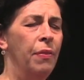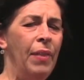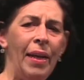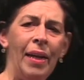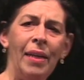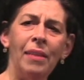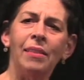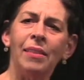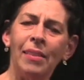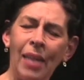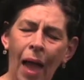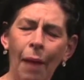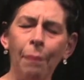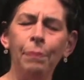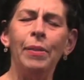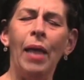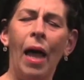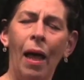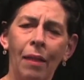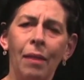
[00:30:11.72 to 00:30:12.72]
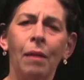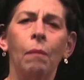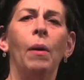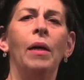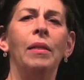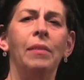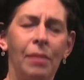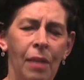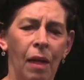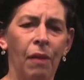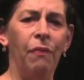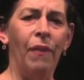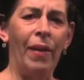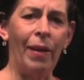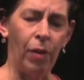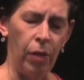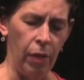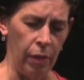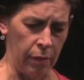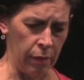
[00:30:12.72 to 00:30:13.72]
Then I stopped telling myself
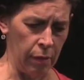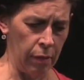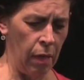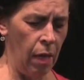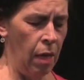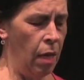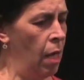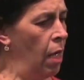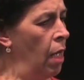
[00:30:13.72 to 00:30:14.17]
I couldn't.